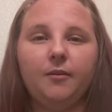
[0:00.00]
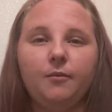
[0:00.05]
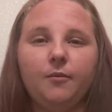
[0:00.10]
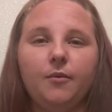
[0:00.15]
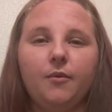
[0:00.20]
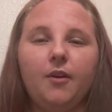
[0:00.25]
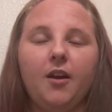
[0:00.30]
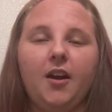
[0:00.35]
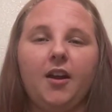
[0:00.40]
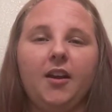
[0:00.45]

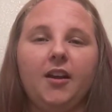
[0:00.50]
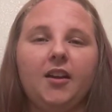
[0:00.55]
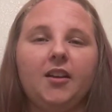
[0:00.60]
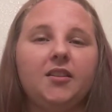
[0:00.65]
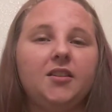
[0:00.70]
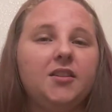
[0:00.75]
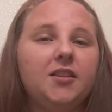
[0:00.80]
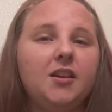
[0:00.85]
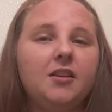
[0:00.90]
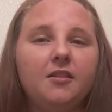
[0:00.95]
Well, I
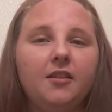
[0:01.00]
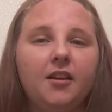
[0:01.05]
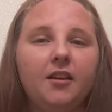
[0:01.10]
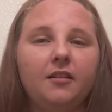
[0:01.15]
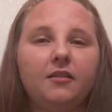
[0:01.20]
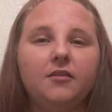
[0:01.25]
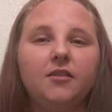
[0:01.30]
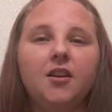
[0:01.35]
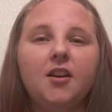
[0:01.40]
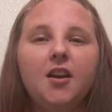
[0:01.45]
had set her
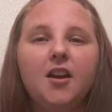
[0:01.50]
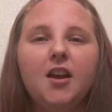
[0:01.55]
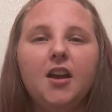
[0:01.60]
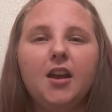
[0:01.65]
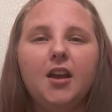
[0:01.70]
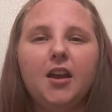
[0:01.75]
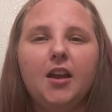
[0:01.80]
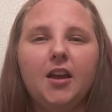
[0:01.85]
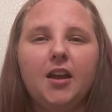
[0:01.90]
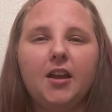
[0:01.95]
down,
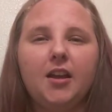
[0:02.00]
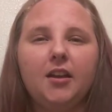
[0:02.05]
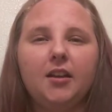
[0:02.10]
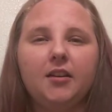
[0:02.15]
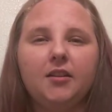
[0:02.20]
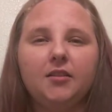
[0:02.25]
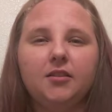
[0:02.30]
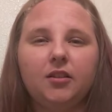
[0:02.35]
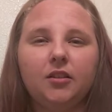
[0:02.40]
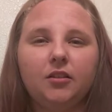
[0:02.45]

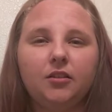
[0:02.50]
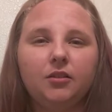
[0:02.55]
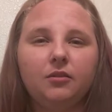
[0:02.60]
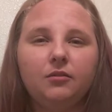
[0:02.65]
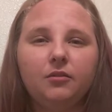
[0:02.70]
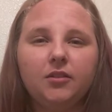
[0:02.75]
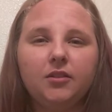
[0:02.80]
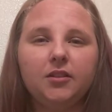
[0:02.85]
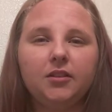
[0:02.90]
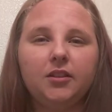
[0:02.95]
and
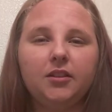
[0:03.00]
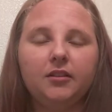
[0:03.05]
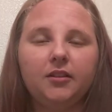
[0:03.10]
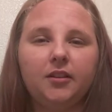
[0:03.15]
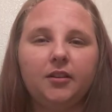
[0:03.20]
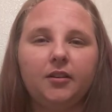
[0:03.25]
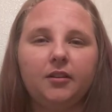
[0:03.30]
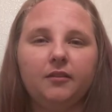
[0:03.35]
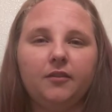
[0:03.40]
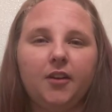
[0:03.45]
usually,
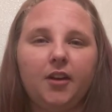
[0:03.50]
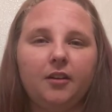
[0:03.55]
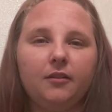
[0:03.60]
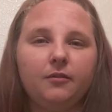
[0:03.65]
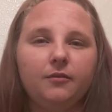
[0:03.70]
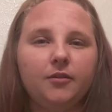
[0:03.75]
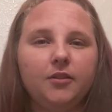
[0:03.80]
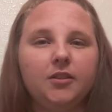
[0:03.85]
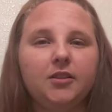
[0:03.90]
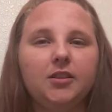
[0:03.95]
like, if I
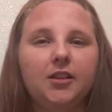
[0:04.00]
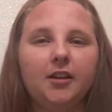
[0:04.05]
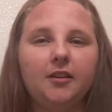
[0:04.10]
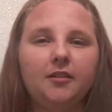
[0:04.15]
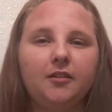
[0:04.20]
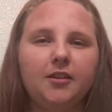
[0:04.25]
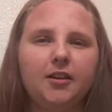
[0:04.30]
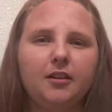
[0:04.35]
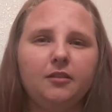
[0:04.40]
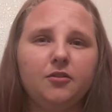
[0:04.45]
would have set
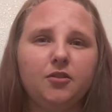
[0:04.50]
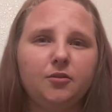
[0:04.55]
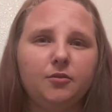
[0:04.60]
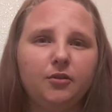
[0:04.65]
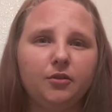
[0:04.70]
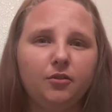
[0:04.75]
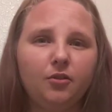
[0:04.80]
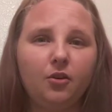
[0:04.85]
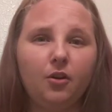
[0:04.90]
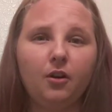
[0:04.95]
her down, she
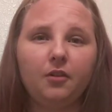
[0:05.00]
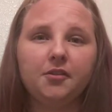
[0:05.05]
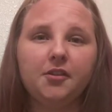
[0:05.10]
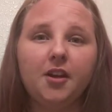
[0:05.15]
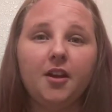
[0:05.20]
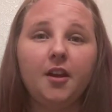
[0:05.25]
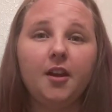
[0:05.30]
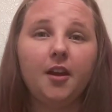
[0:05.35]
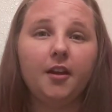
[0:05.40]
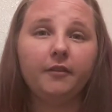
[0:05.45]
would have crawled
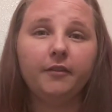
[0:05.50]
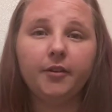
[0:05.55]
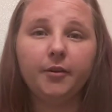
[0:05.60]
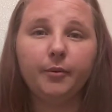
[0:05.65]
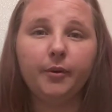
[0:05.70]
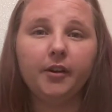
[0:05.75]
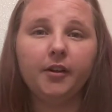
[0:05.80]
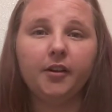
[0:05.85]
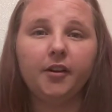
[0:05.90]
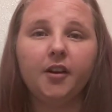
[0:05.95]

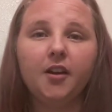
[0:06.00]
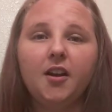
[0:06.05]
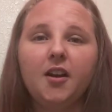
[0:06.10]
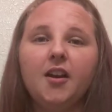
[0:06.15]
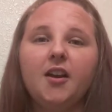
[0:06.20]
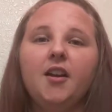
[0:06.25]
everywhere,